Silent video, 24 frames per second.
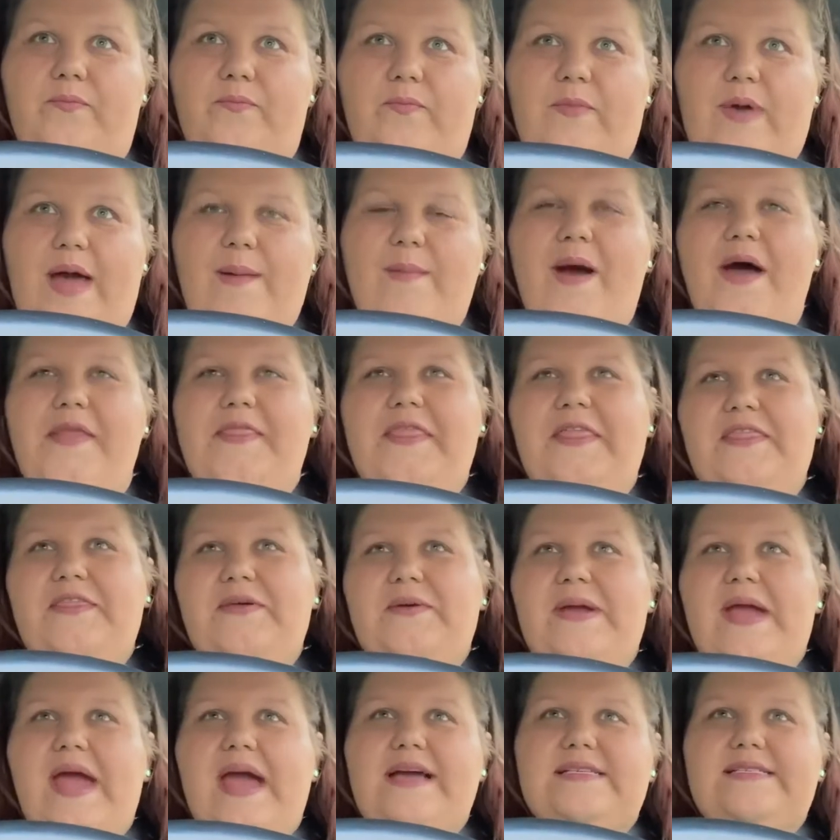About the
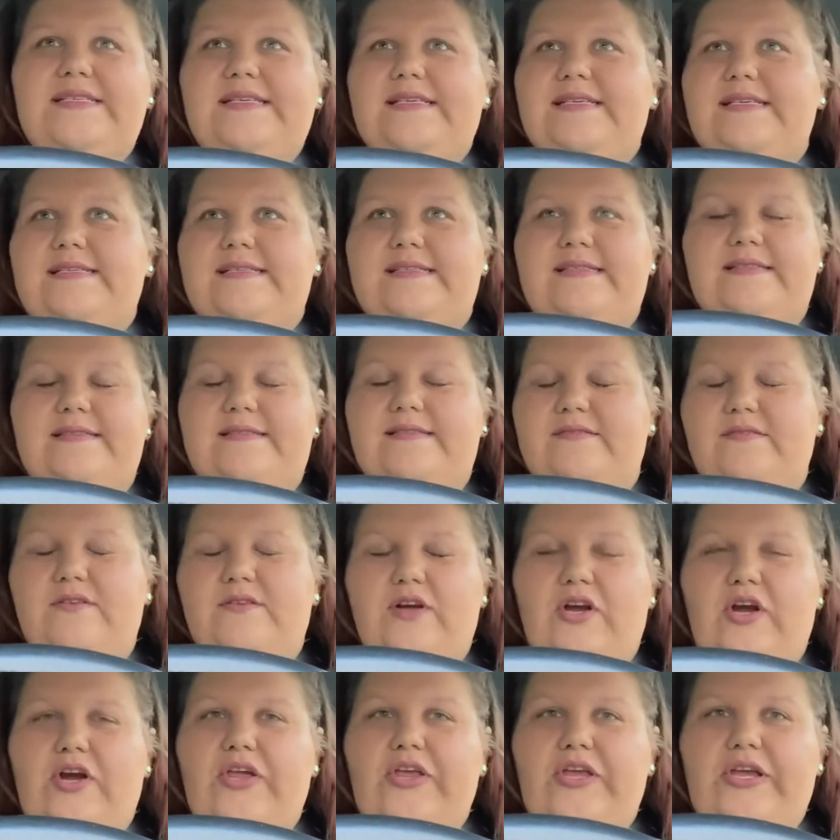3Xs
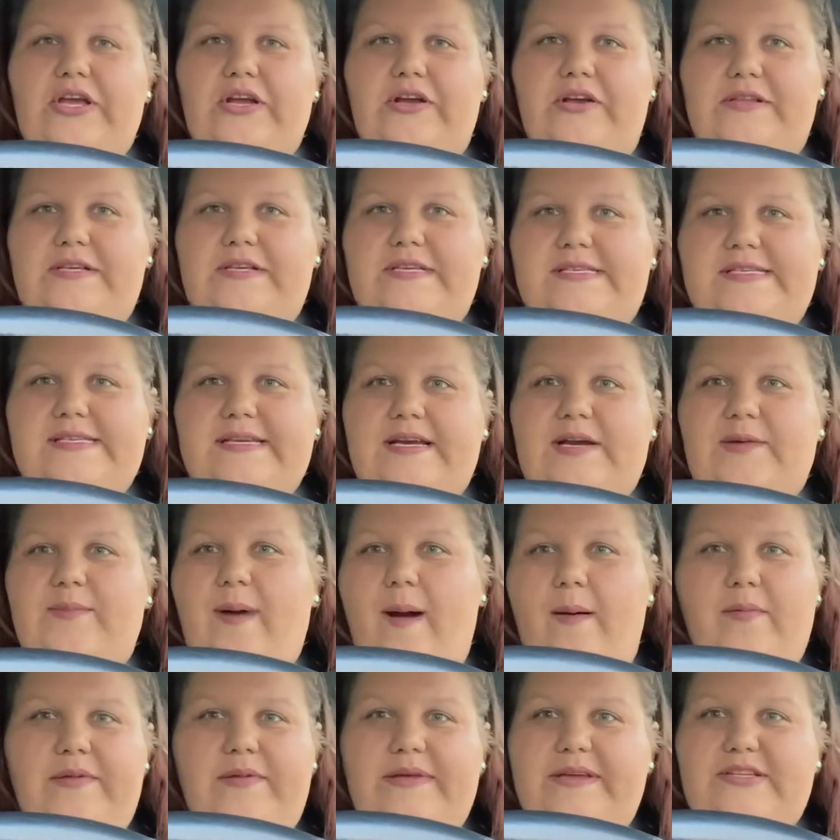earlier this year,
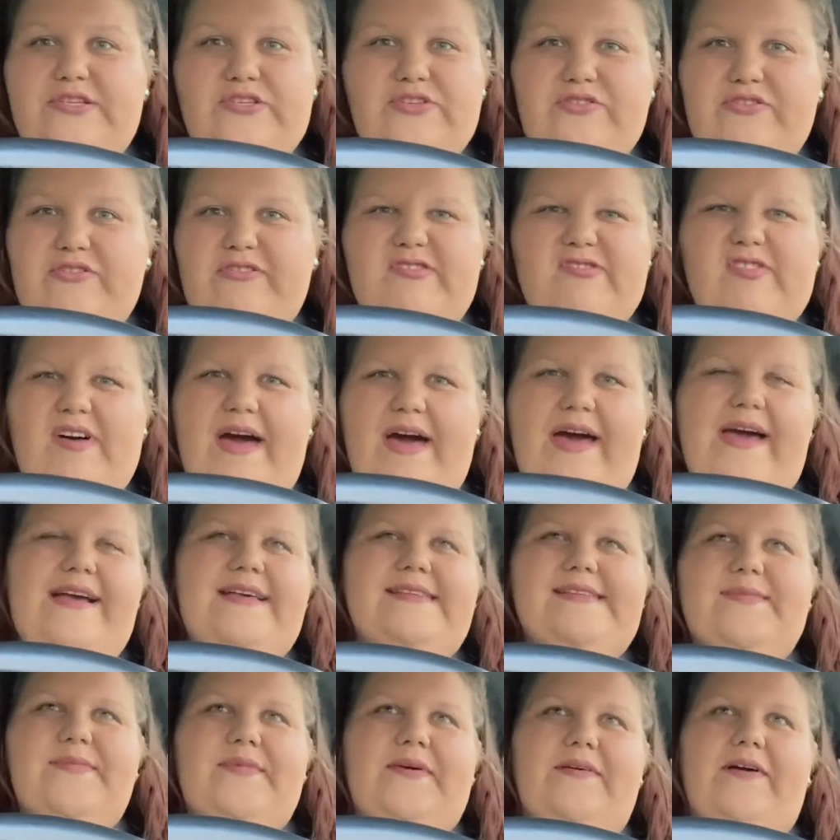probably June or July,
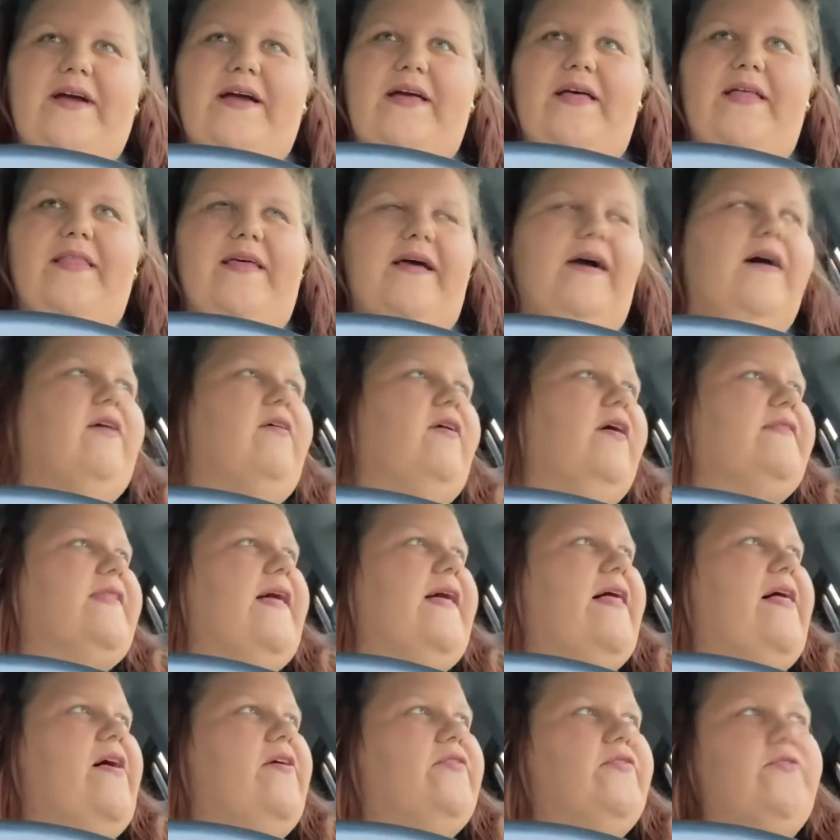something along
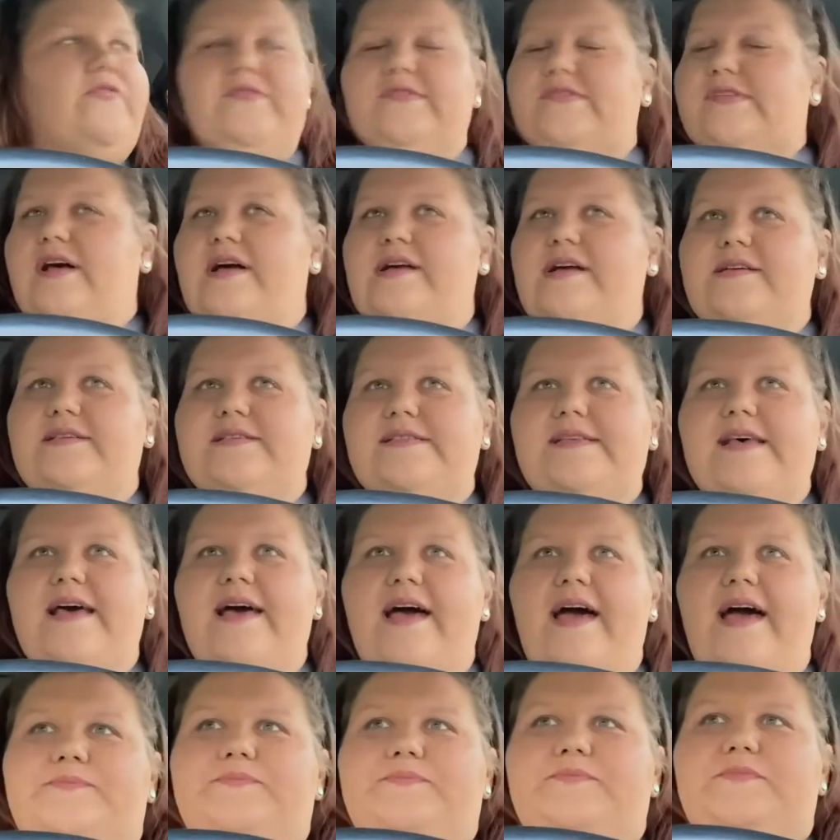those
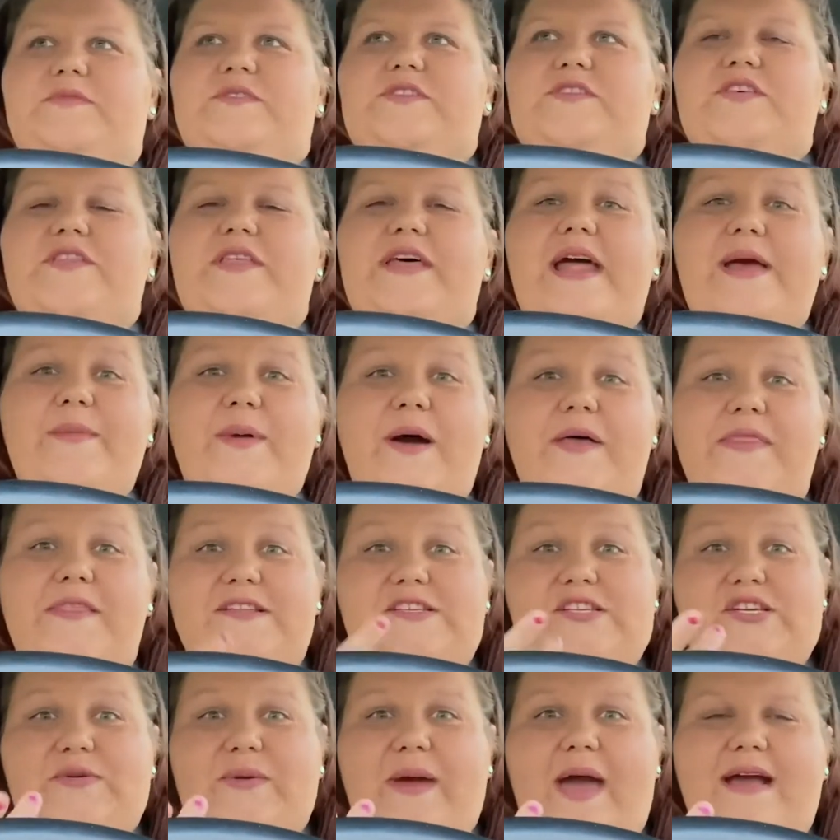lines. So then I bought the
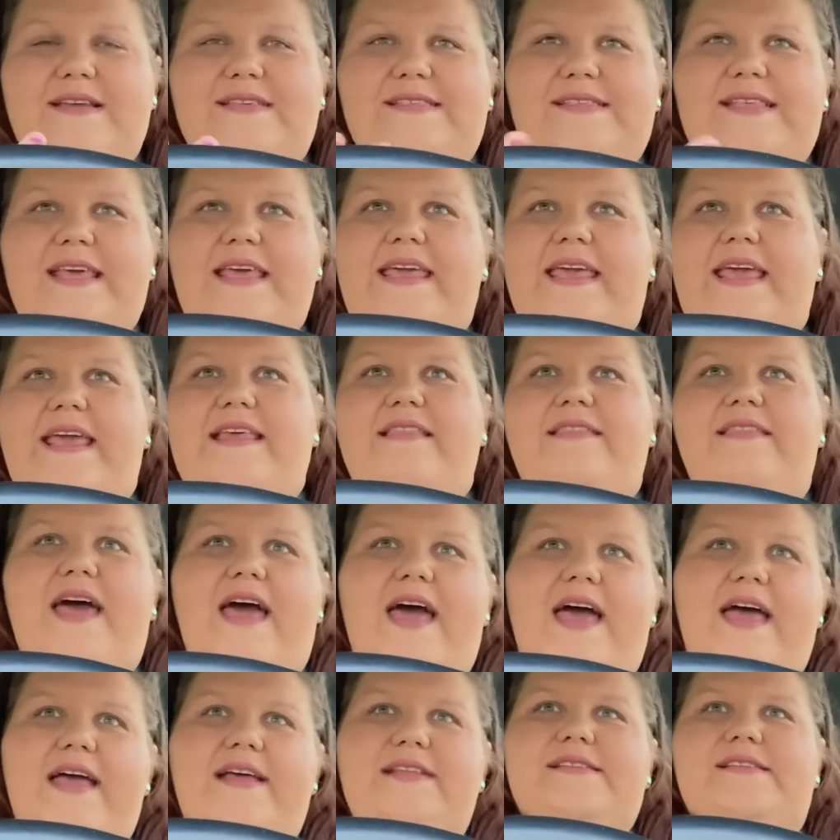2X, thinking
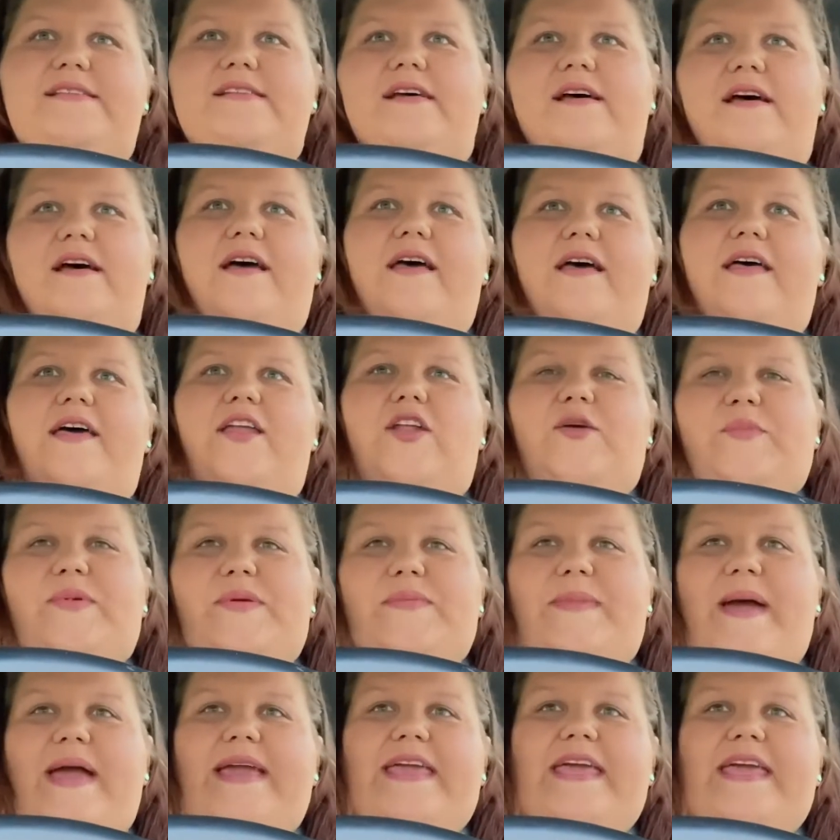that it'll be
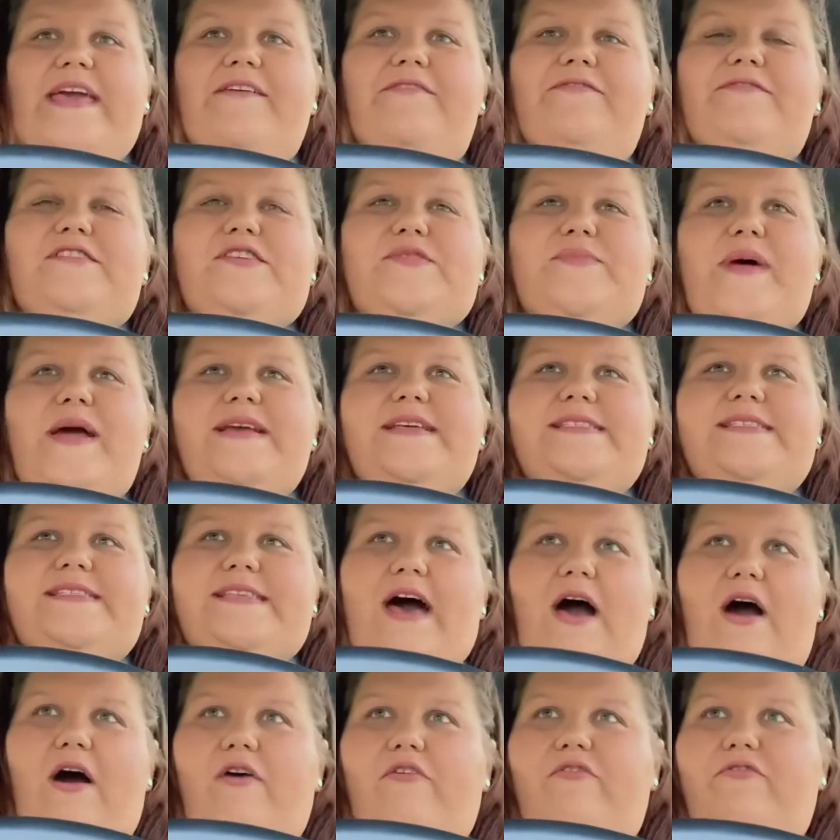my gift to
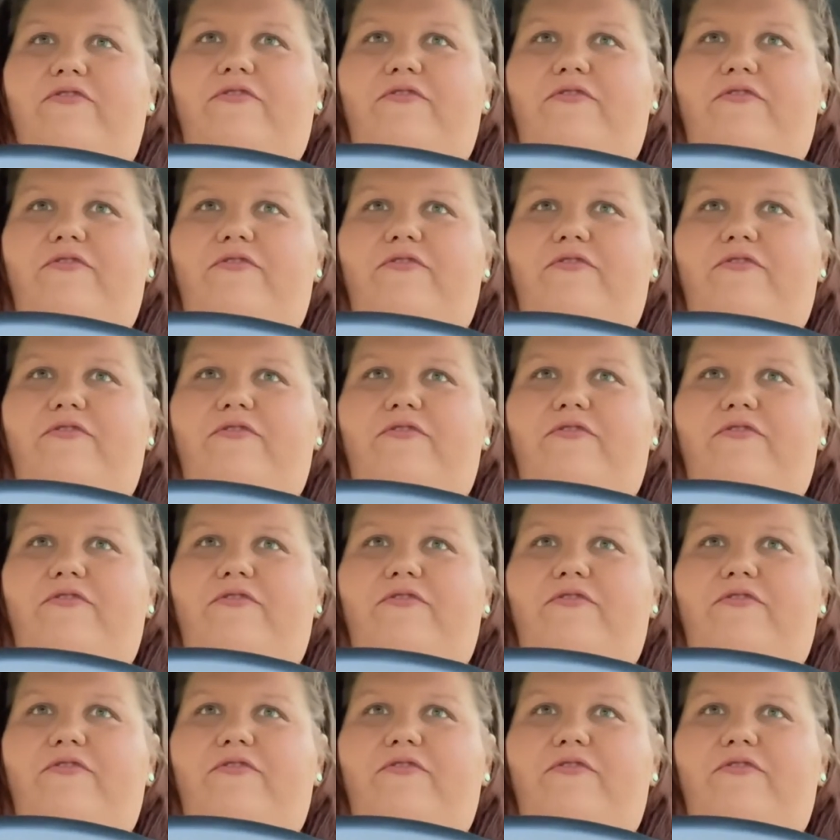myself,